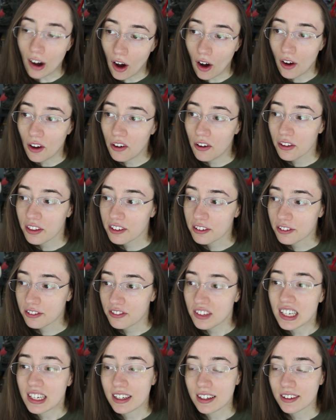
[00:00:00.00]
all the
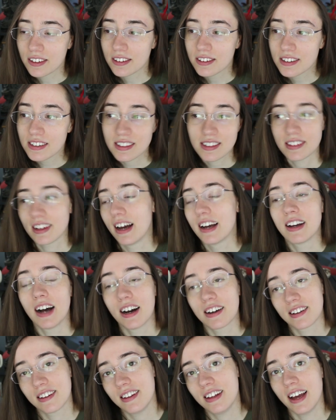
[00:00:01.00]
feels. I
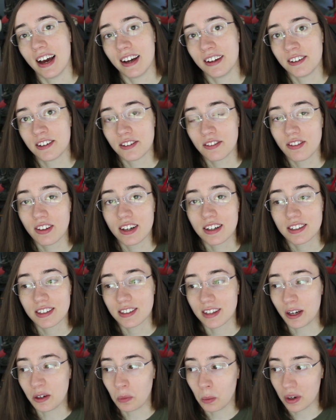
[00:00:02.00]
got to the end of
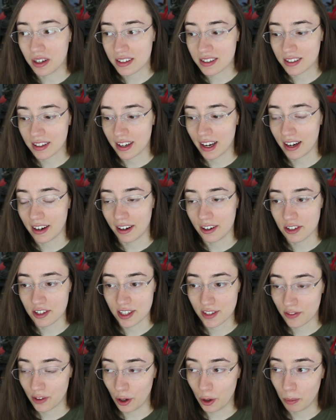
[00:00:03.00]
this and once again I
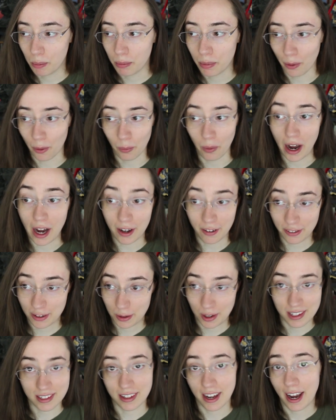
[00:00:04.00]
just felt bereft
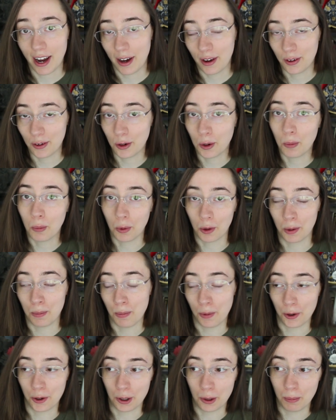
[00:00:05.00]
because I had no more
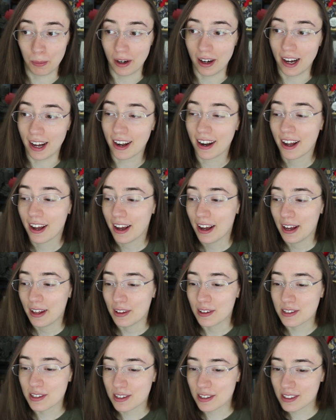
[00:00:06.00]
Murderbot.
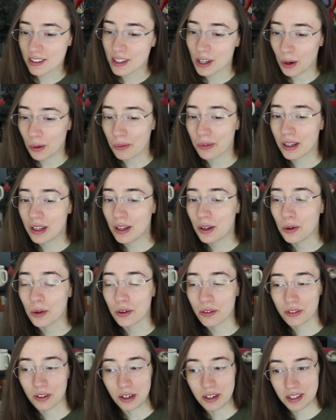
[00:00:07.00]
This is the only
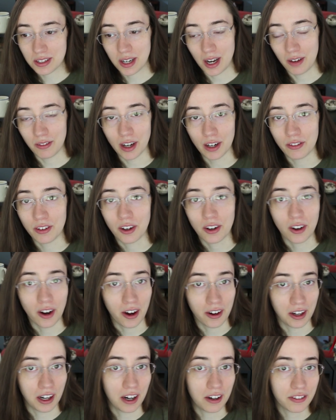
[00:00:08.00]
universe that I've ever
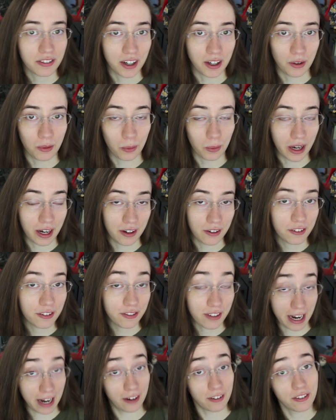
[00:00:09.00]
gone off and read
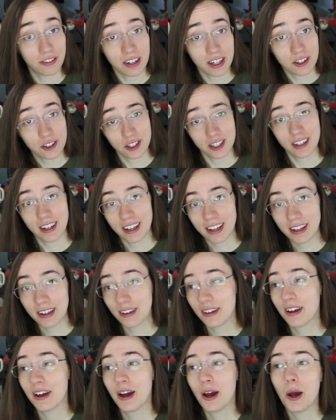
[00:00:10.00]
fan fiction
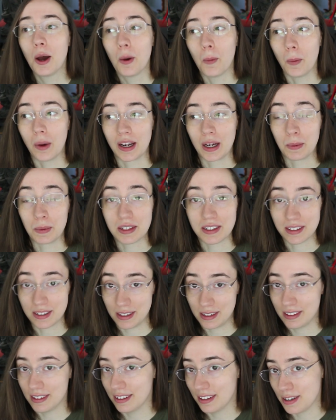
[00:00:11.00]
in when I was
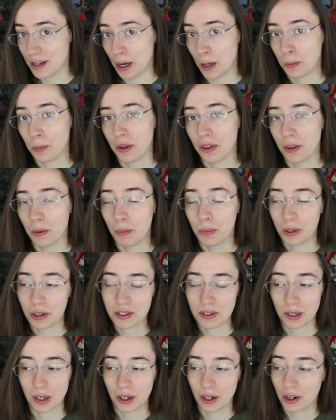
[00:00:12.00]
done with the
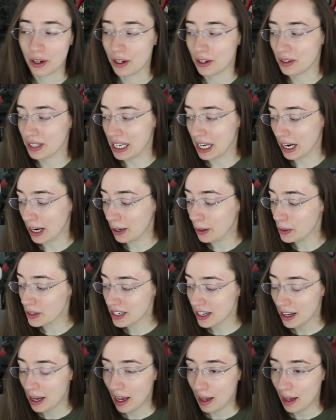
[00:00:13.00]
books that are currently out